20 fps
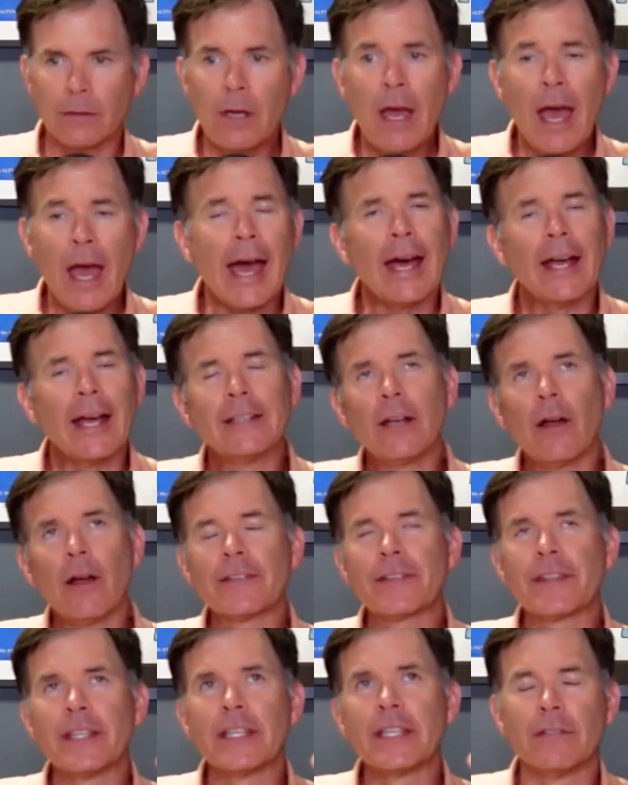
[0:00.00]

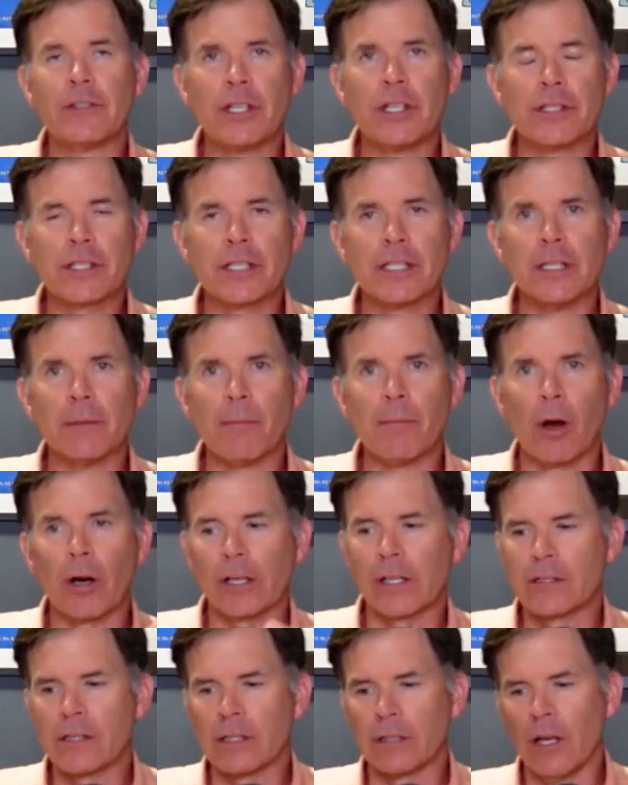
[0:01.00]
I think of just in the
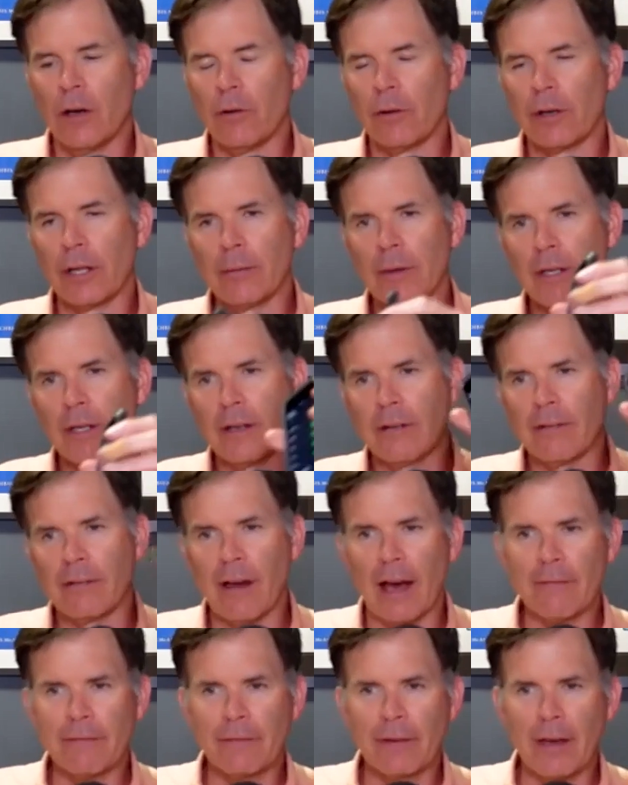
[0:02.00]
markets alone.
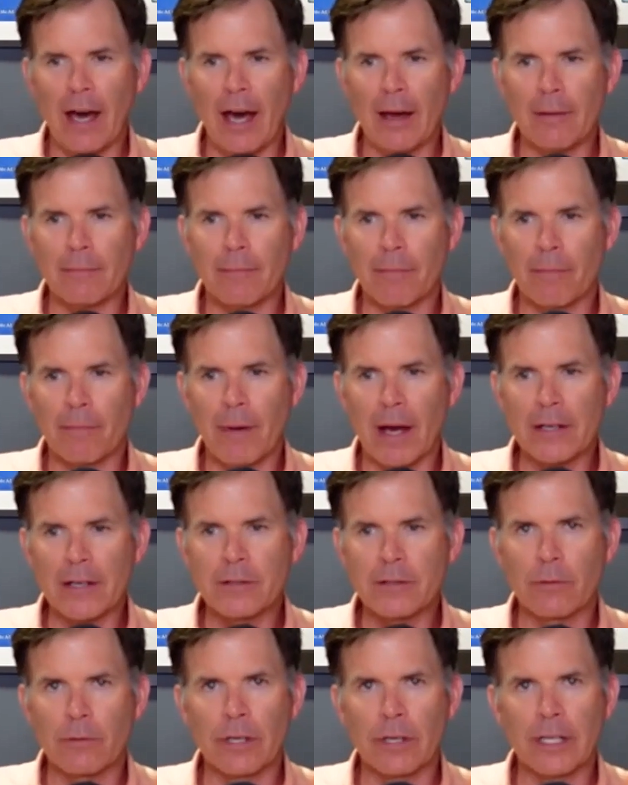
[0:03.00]
I've got my
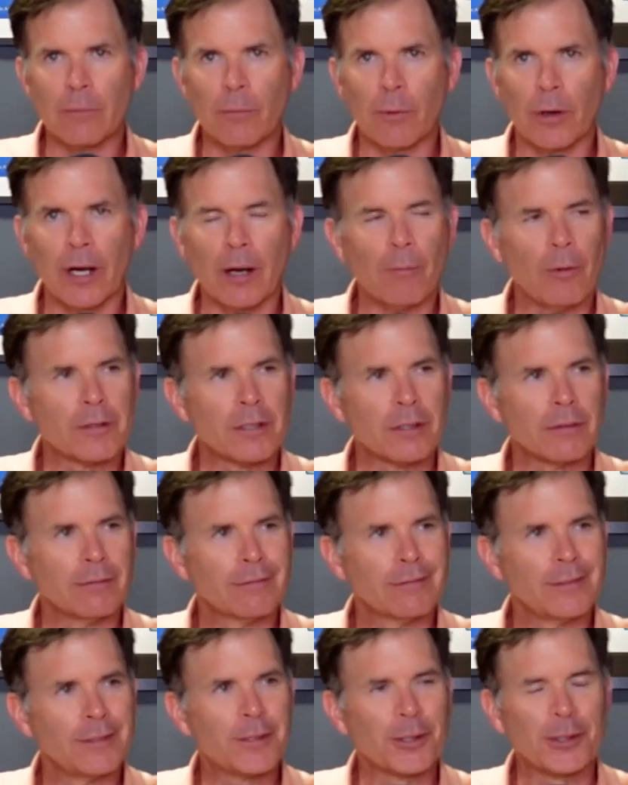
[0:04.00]
screen and what I'm watching.
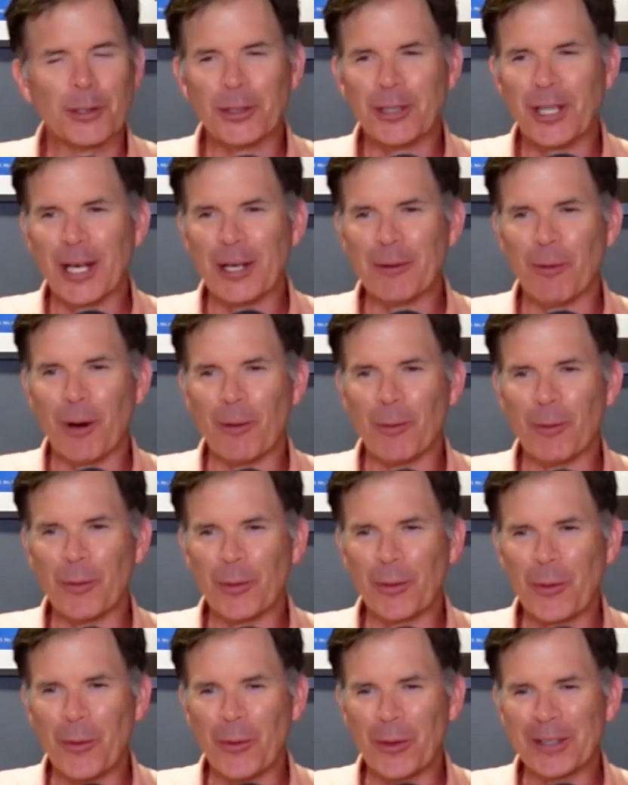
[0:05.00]
It's a good day while we're
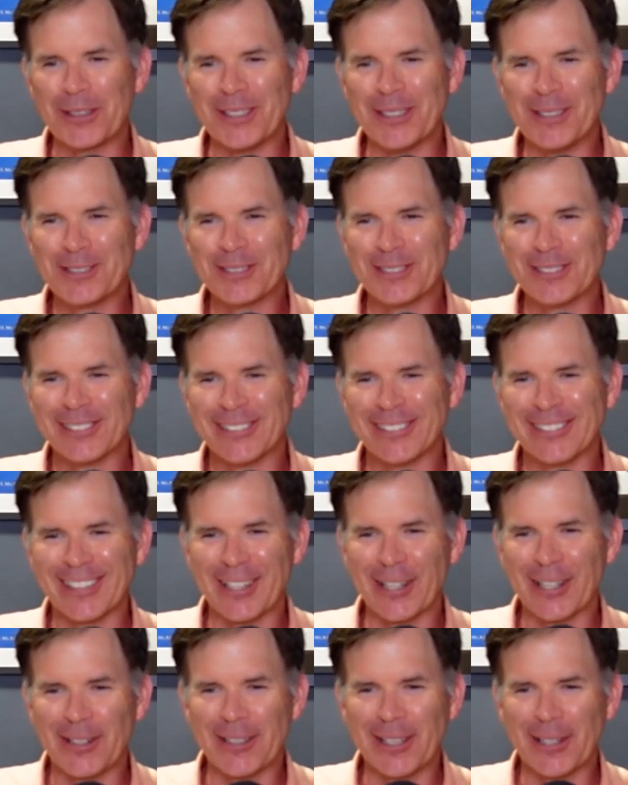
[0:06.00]
recording this.
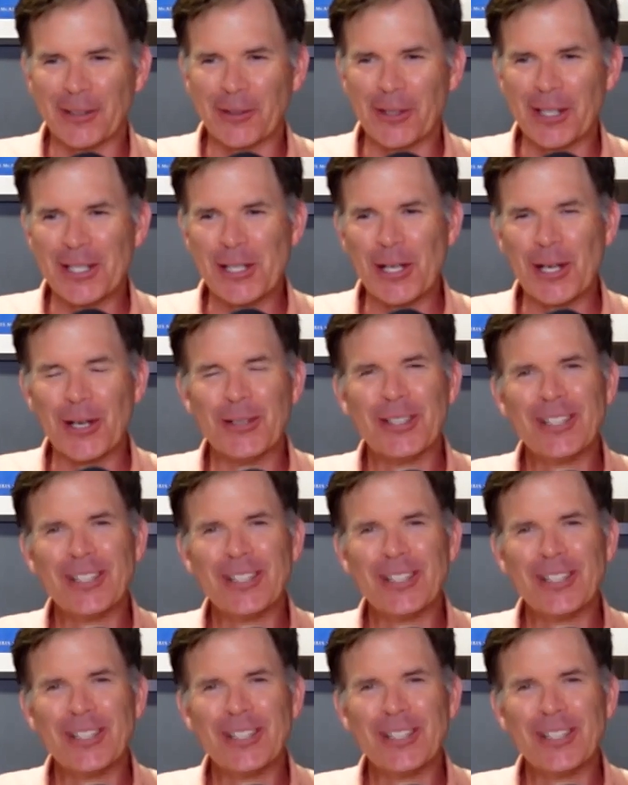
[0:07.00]
Look at all that green thing.